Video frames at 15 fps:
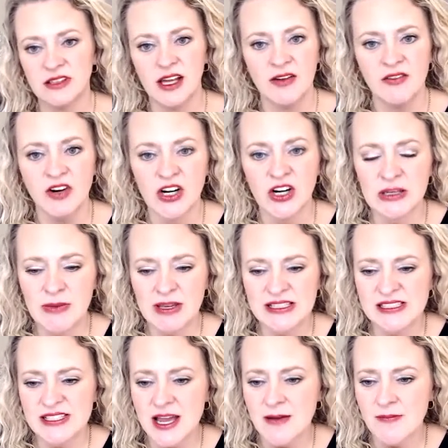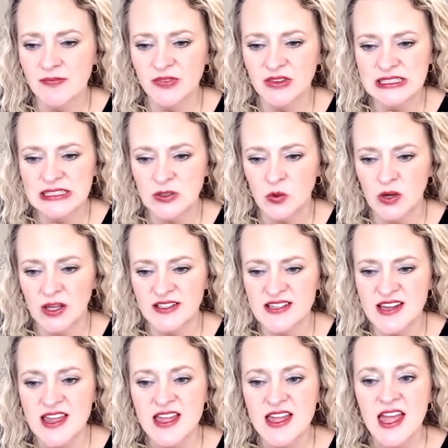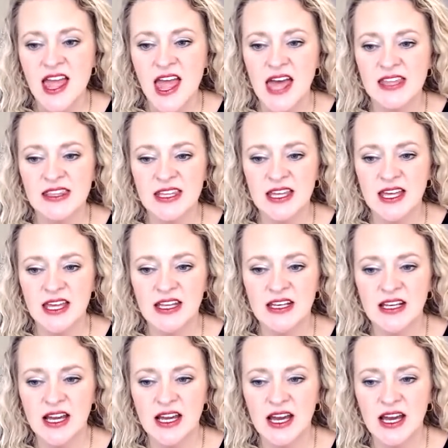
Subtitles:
I've already messed up, let's quit. And then